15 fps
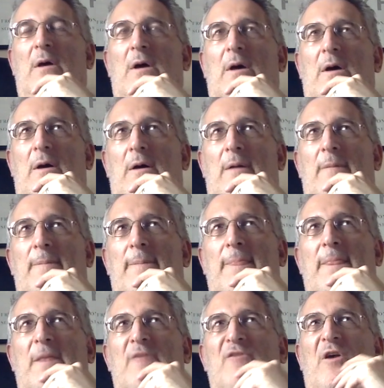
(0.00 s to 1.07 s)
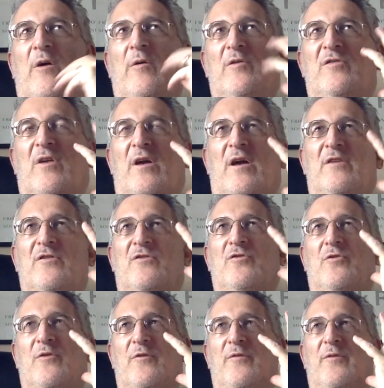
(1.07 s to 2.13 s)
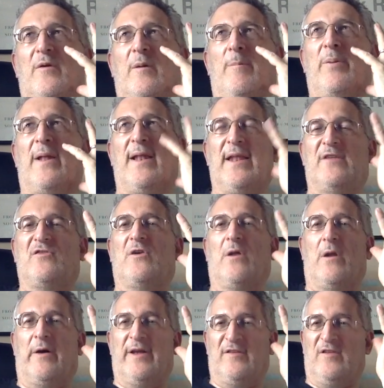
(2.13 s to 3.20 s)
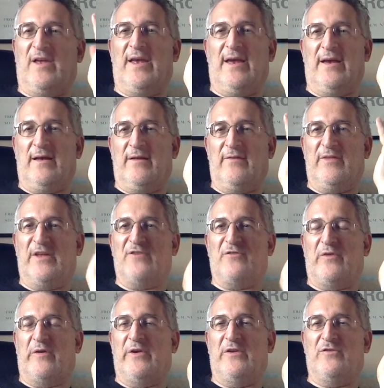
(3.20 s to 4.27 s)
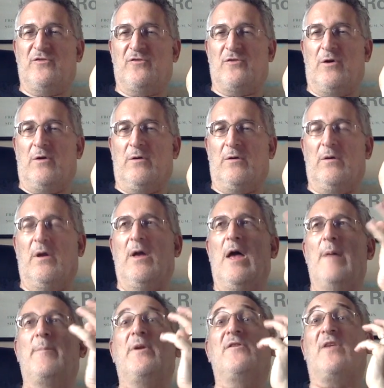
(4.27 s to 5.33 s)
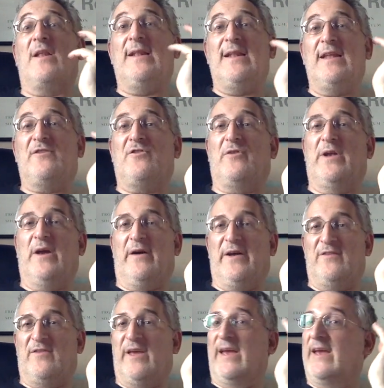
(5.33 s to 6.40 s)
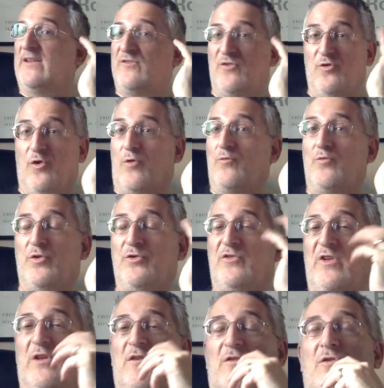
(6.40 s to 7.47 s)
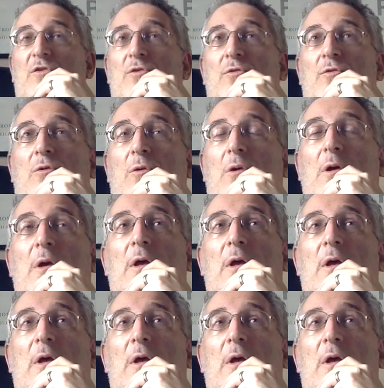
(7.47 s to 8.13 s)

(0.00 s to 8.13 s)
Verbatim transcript: Um, so, as a, as a sort of political idea, that's very strong. But as a literary idea, it's not rooted at all.